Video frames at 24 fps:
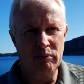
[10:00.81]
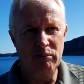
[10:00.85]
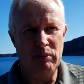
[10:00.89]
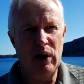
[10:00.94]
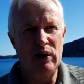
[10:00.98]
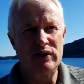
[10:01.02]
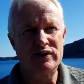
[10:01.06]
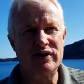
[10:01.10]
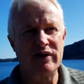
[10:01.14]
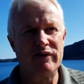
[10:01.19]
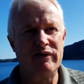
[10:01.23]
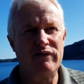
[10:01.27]

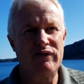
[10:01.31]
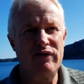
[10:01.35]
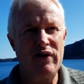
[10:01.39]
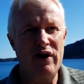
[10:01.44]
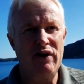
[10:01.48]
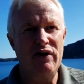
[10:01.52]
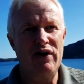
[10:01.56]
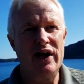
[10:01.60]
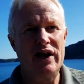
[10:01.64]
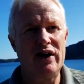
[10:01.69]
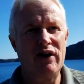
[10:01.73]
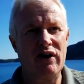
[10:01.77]
boats are
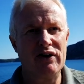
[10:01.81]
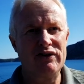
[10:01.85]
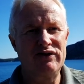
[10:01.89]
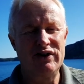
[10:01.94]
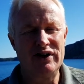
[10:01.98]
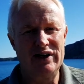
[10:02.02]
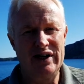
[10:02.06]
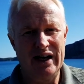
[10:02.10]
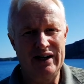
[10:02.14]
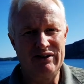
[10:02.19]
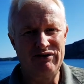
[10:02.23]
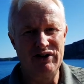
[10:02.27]
very
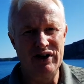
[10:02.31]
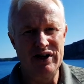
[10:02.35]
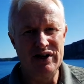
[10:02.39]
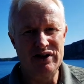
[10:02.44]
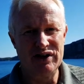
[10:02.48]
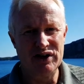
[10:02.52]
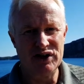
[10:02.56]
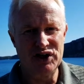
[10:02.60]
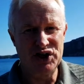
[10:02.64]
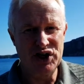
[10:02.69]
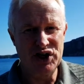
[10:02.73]
contradictory to